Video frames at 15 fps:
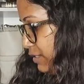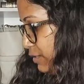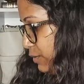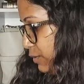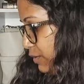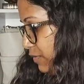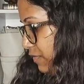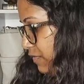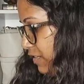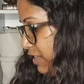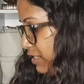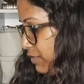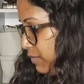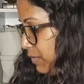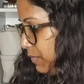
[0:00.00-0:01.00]
So the
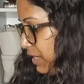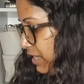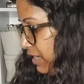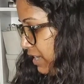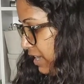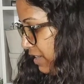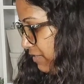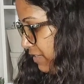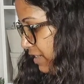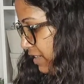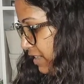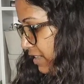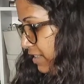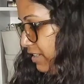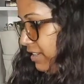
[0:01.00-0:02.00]
first one we have
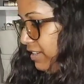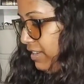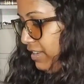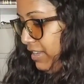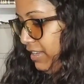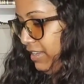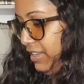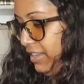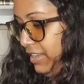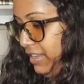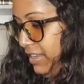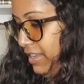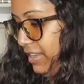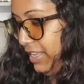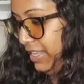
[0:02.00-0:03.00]
here
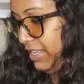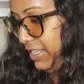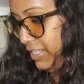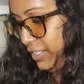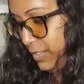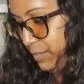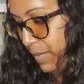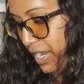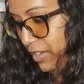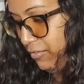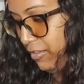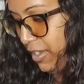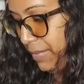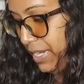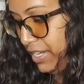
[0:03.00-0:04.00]
is by
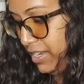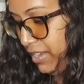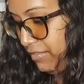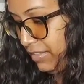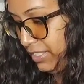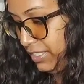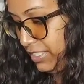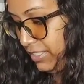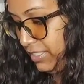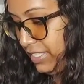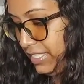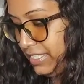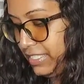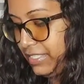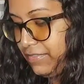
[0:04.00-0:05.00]
Robin Covington.
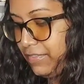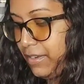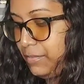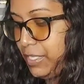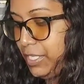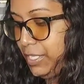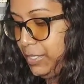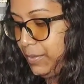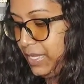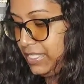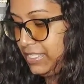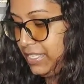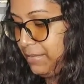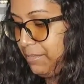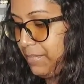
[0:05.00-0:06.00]
It's from the
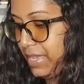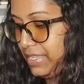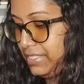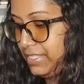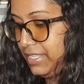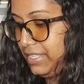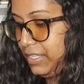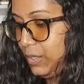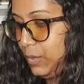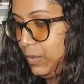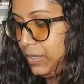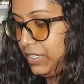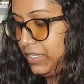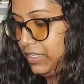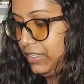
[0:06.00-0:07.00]
USA best-selling
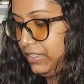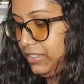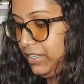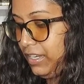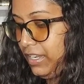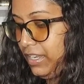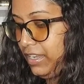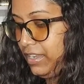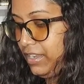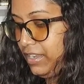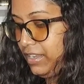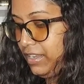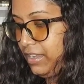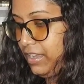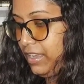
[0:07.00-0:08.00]
author,
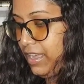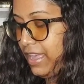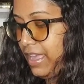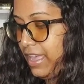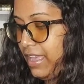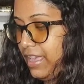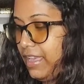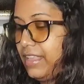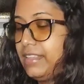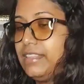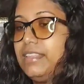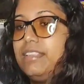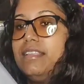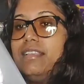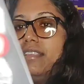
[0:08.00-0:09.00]
and